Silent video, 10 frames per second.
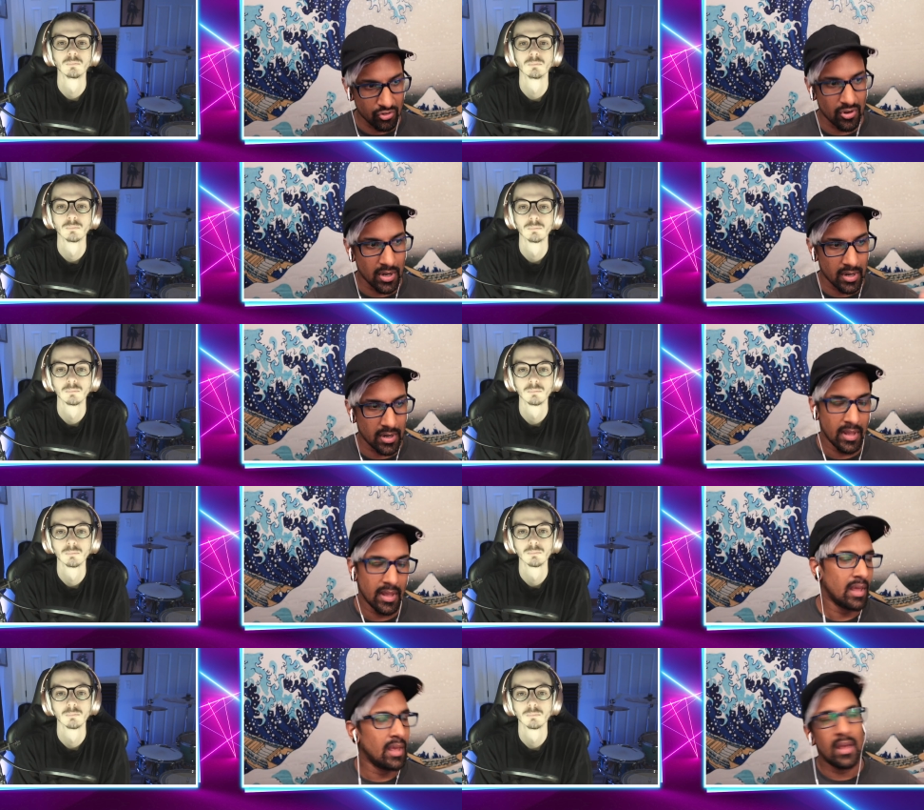Speaker 1: stronger.
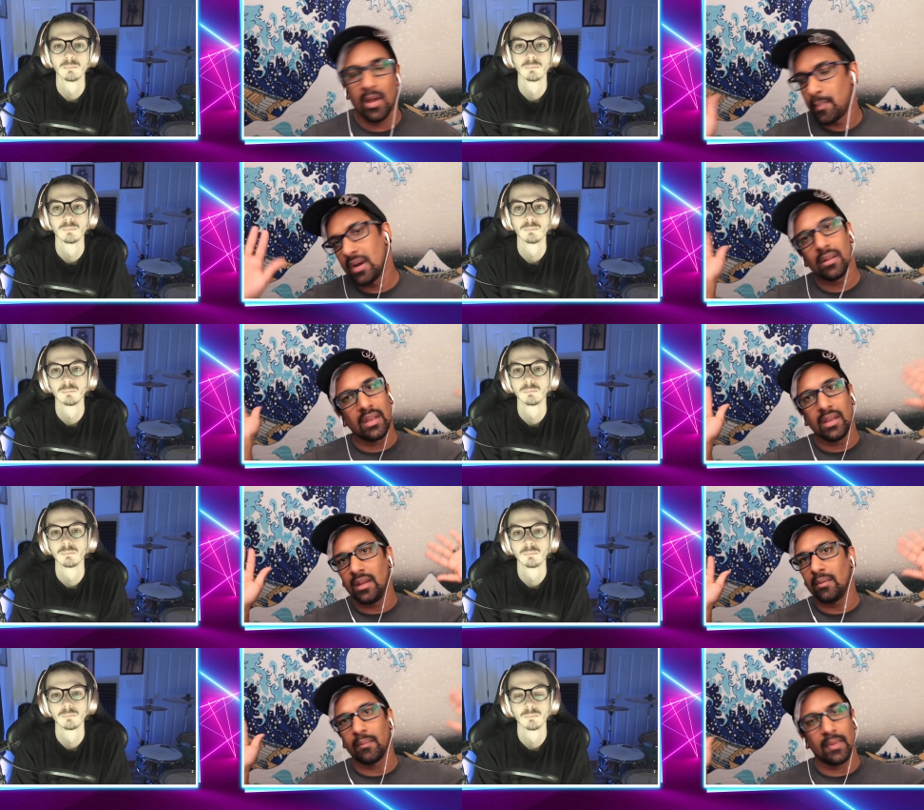
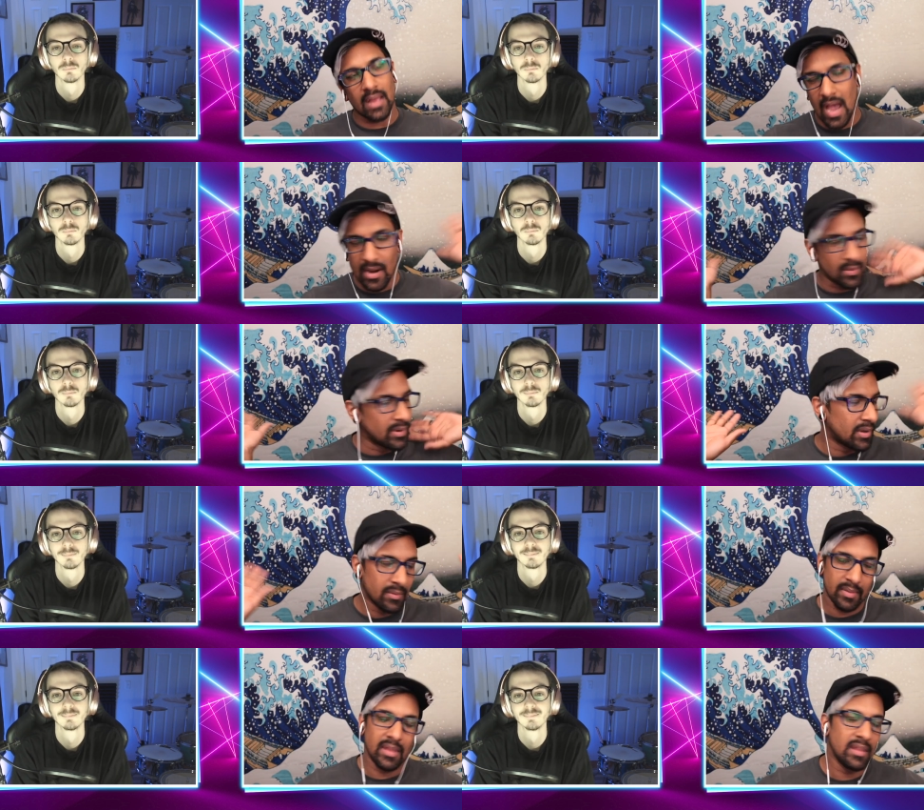Apparently, I don't
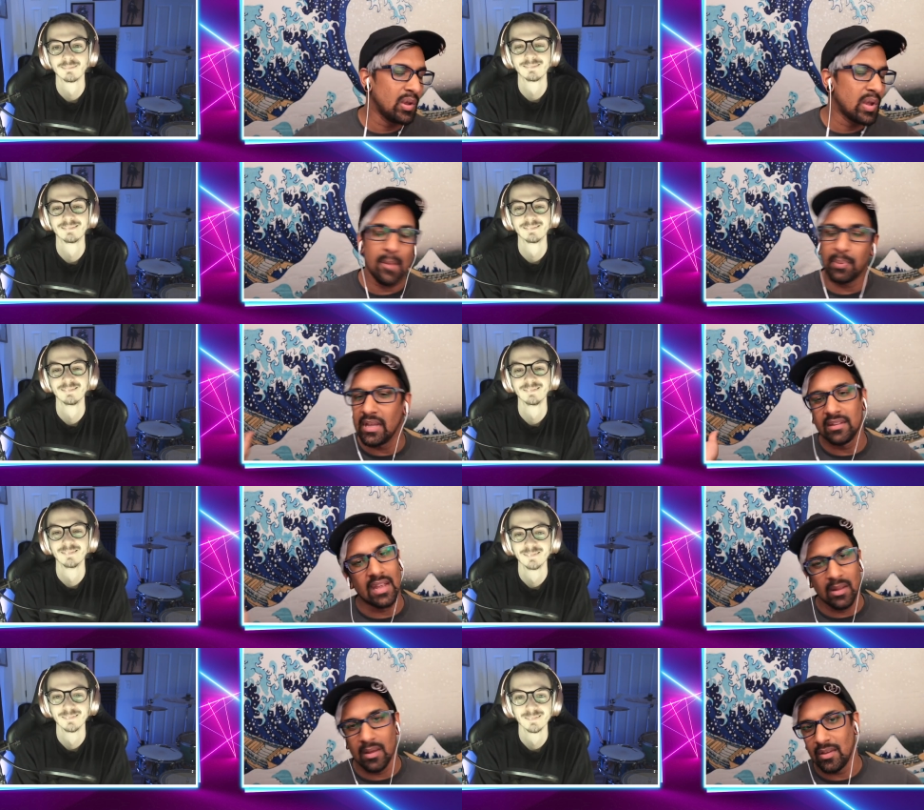know. You can't please
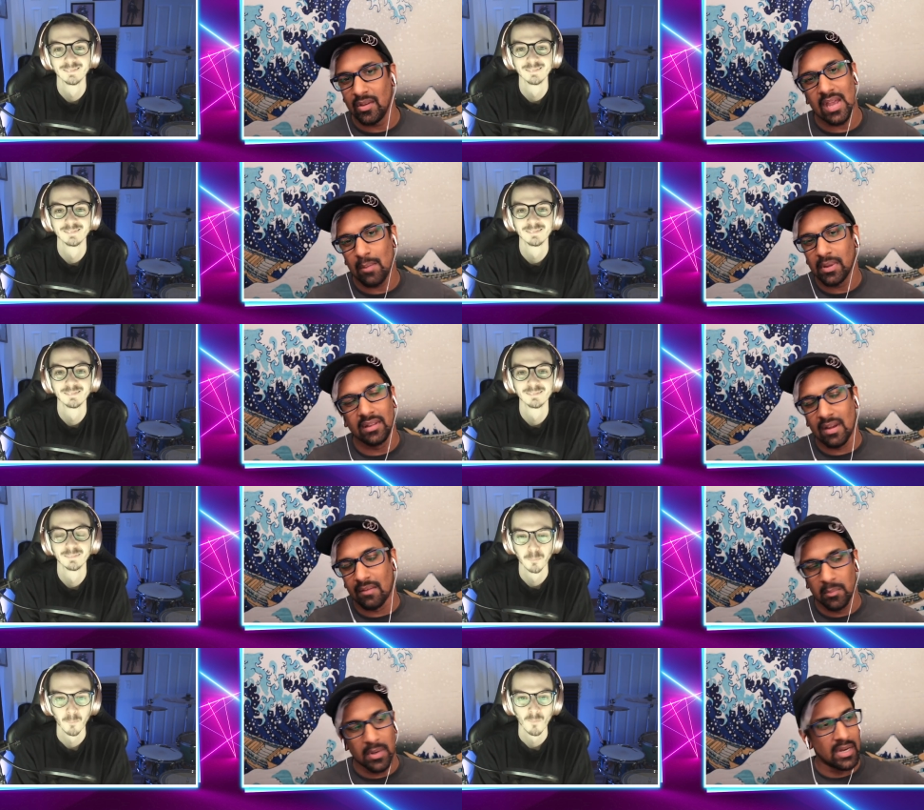any. You can't please
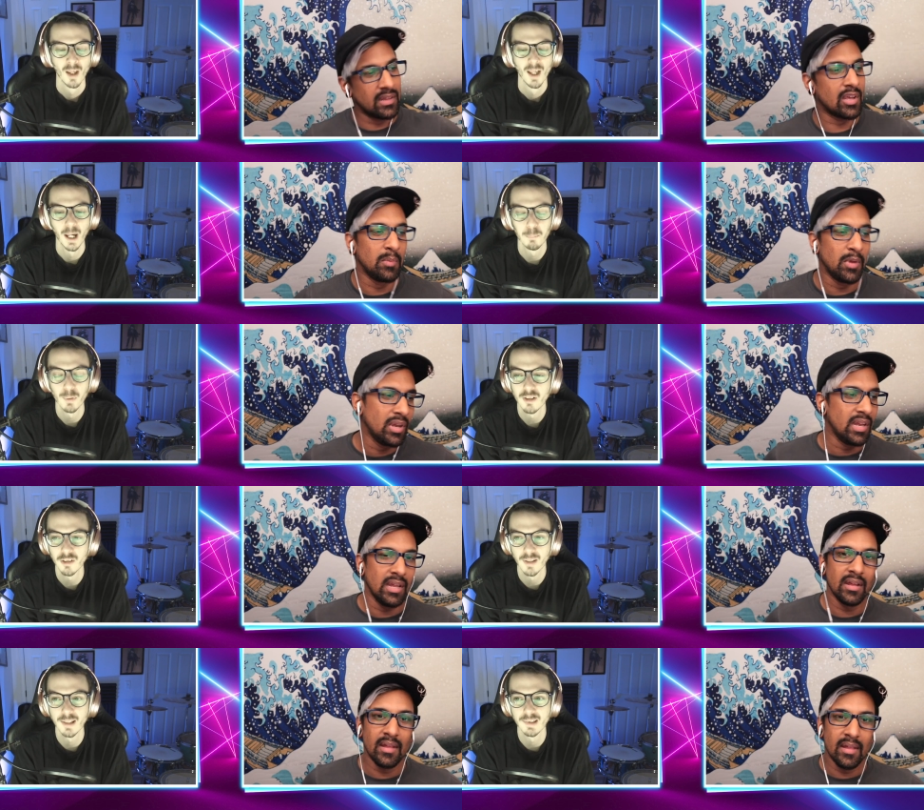everybody. The community. I'm pretty
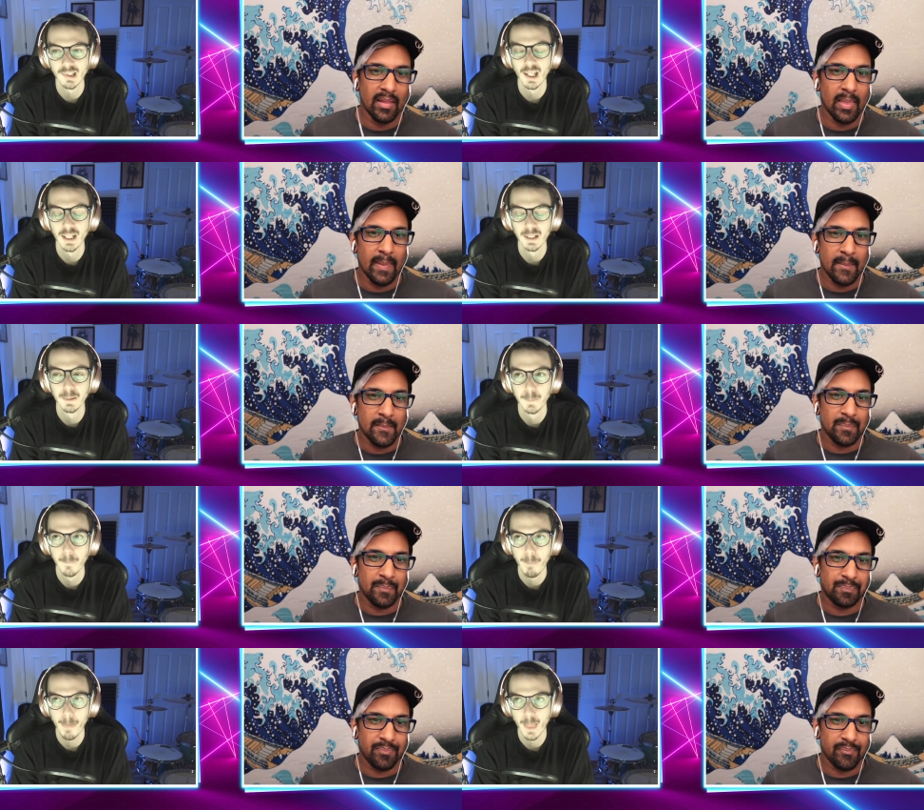sure
Speaker 2: they said
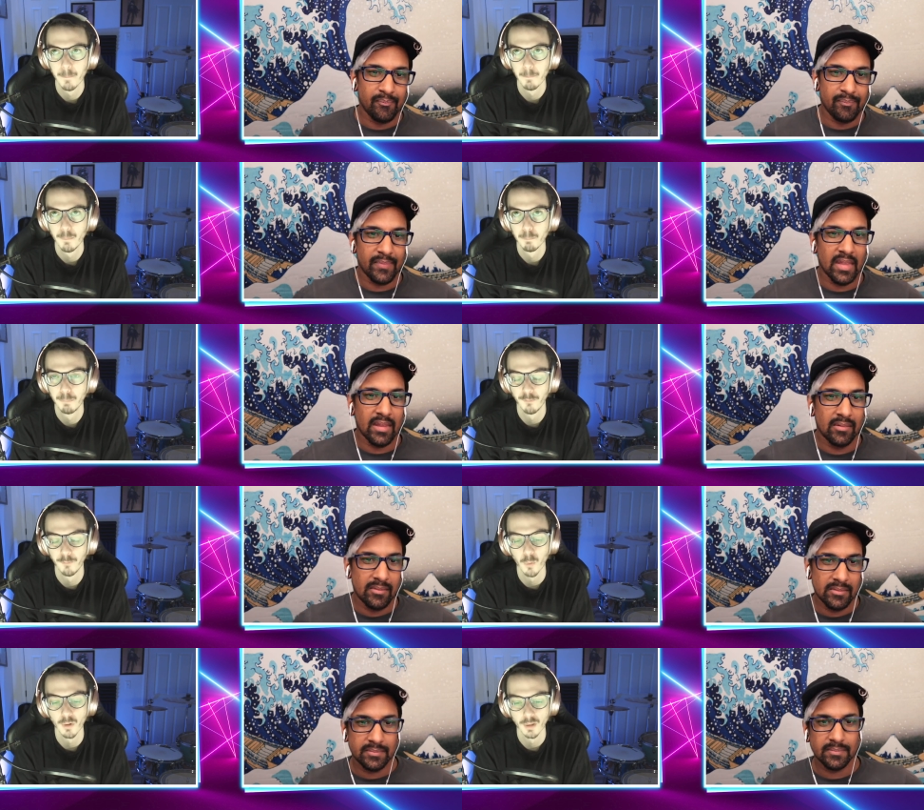
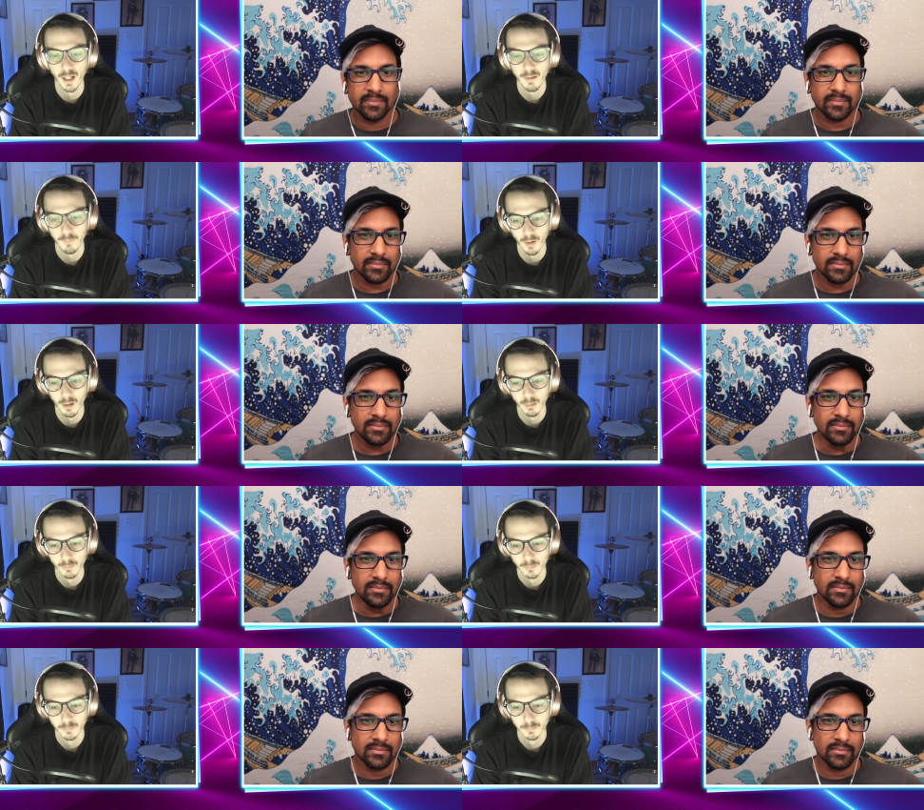before Lightfall,
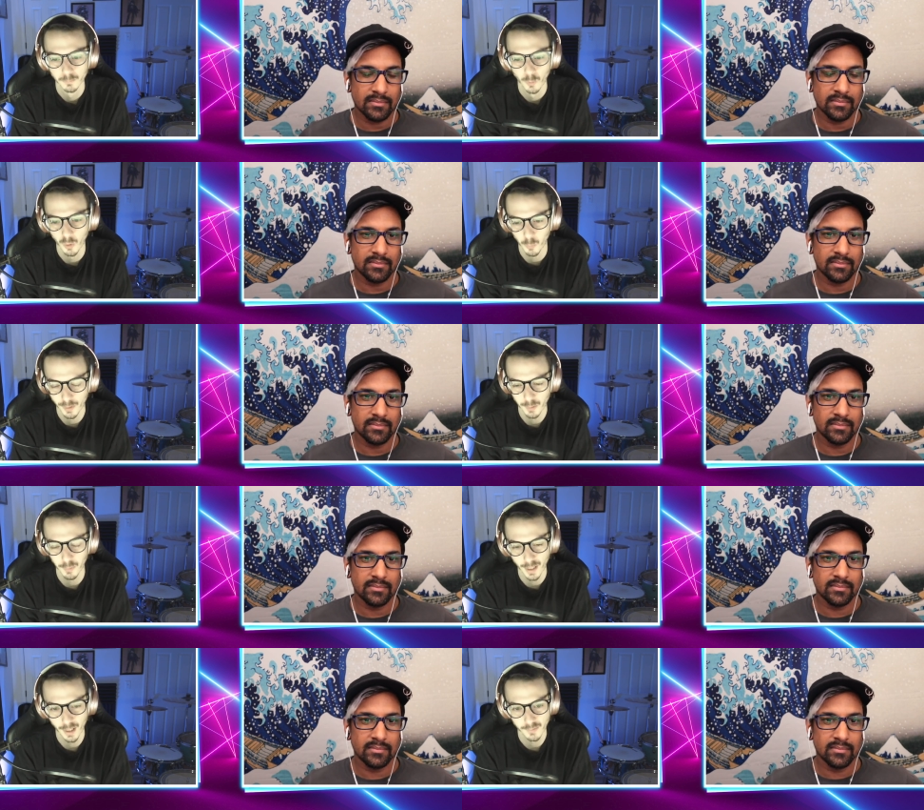or when they
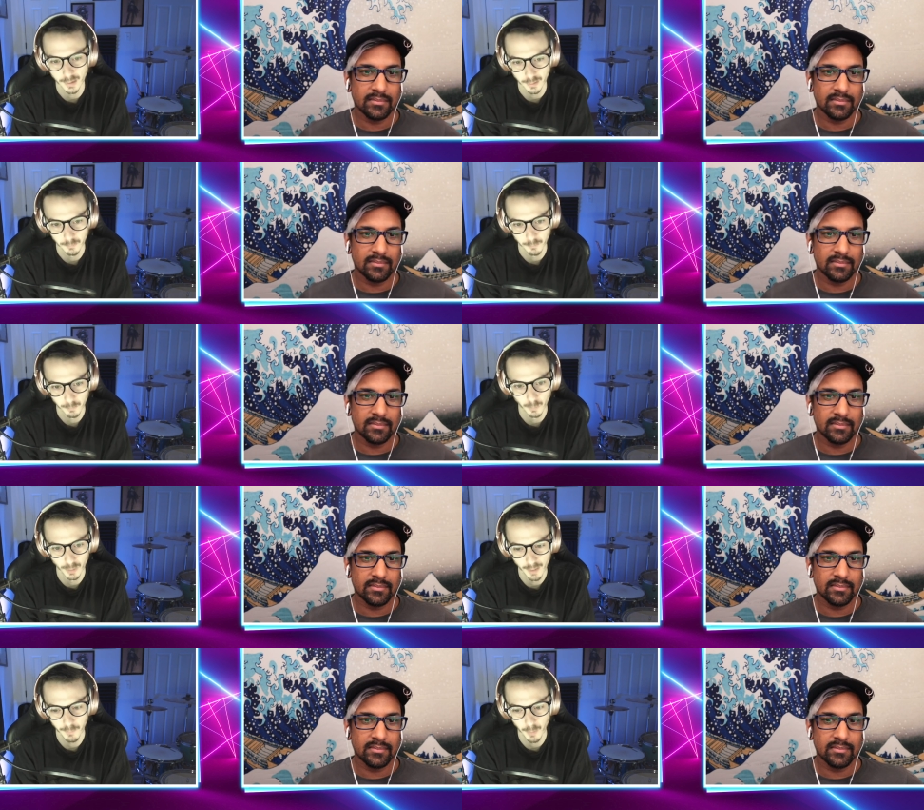were announcing
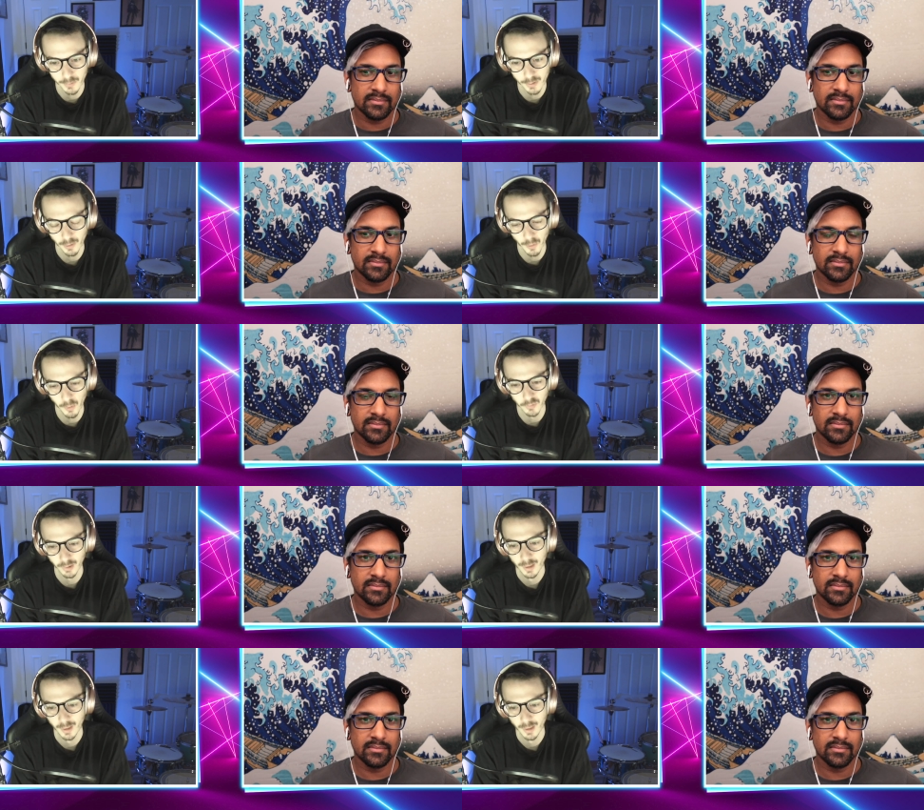when Lightfall was close,